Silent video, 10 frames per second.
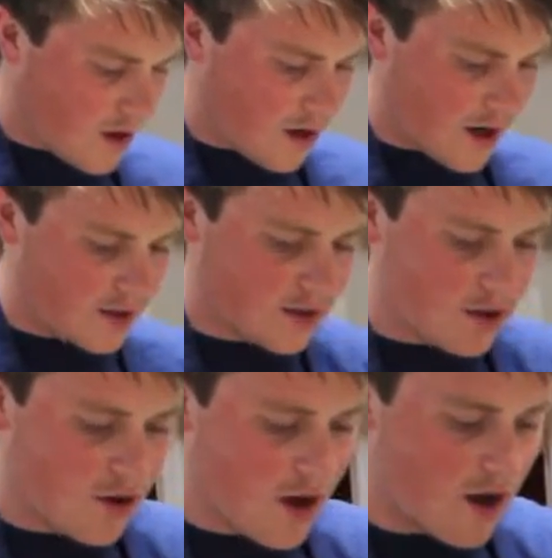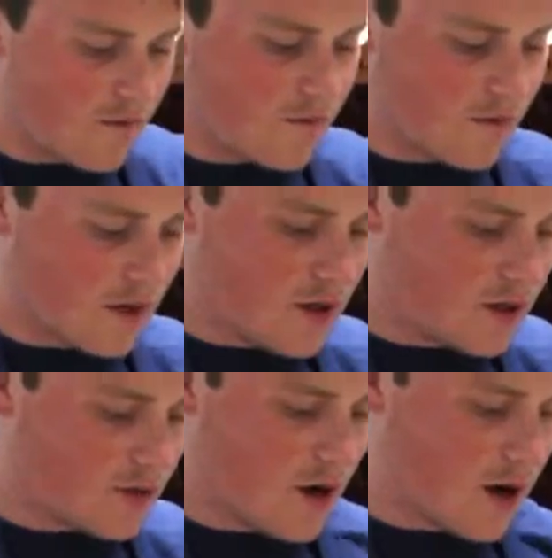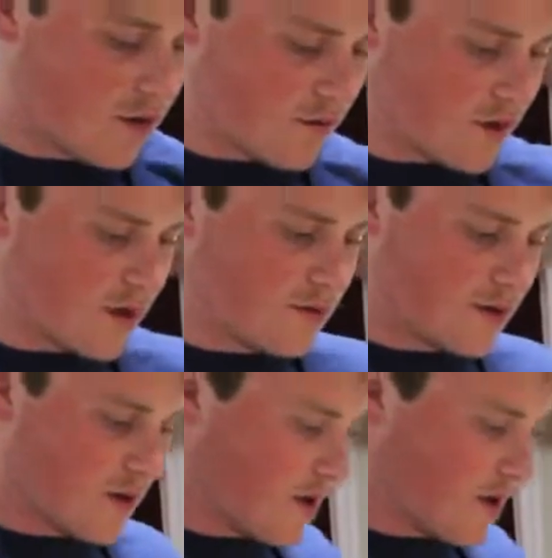Alright, so you have each rack of ribs,